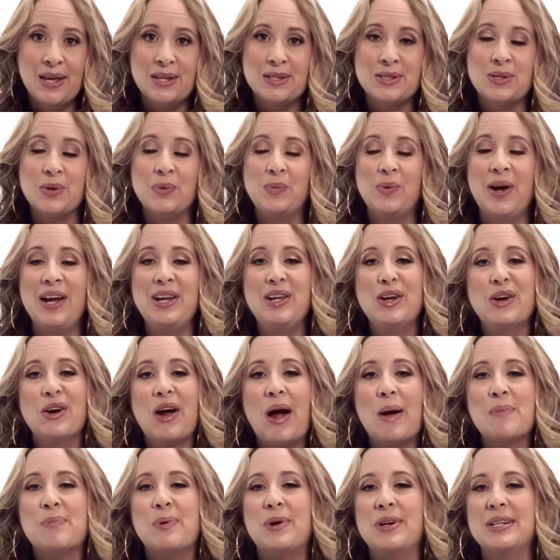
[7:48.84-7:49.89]
So when you're
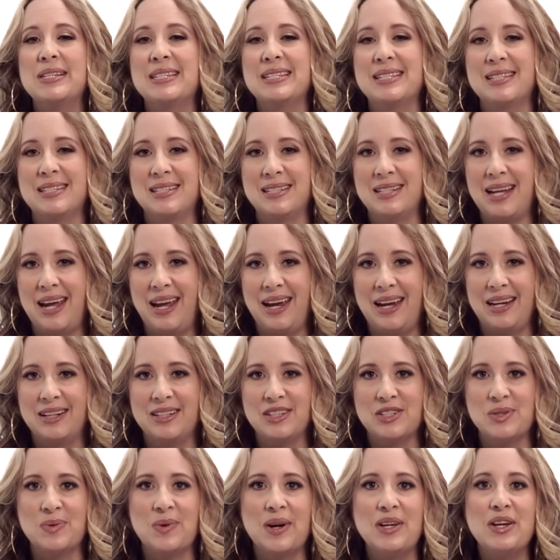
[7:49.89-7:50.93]
up on
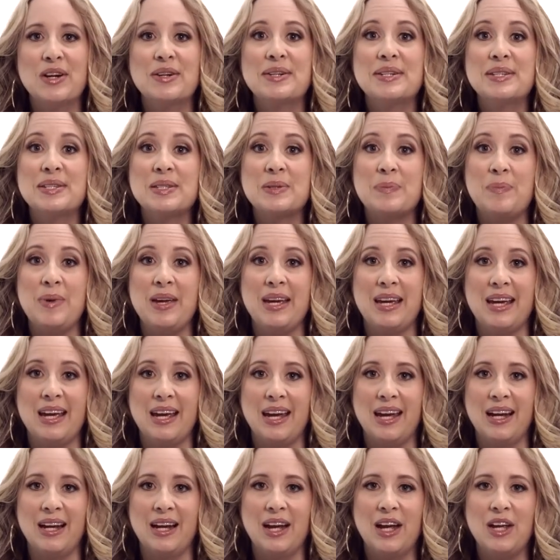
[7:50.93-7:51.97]
stage, when you're
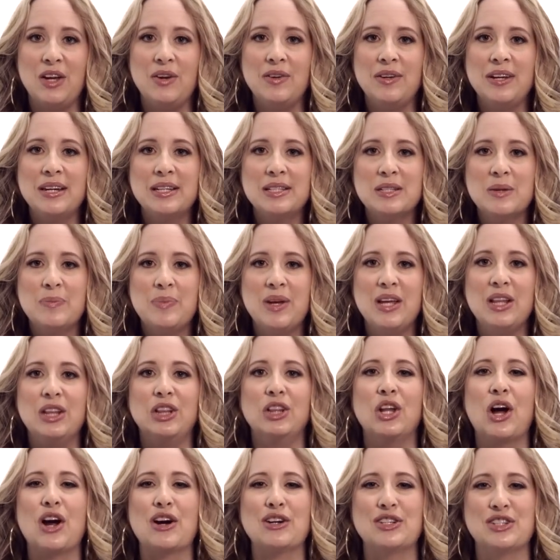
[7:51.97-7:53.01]
speaking, you need to be
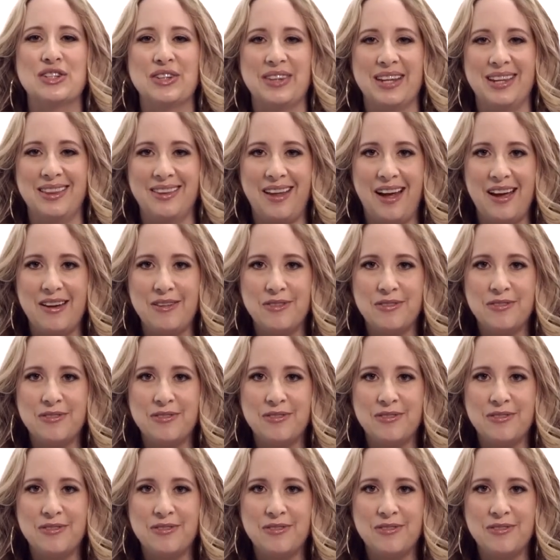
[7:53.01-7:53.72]
larger than life.